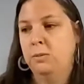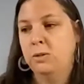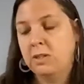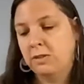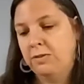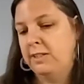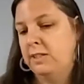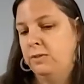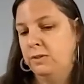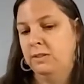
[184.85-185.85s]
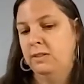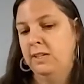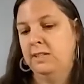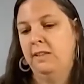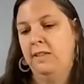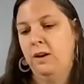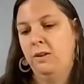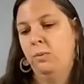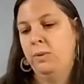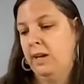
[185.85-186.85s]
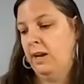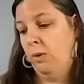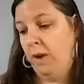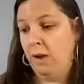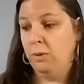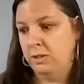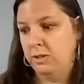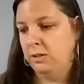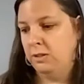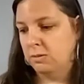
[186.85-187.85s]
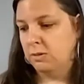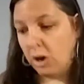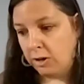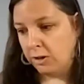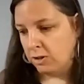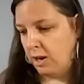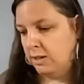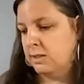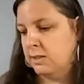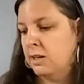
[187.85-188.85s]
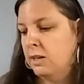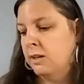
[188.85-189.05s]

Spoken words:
and music festivals and things like that on the weekend where I would do harder drugs.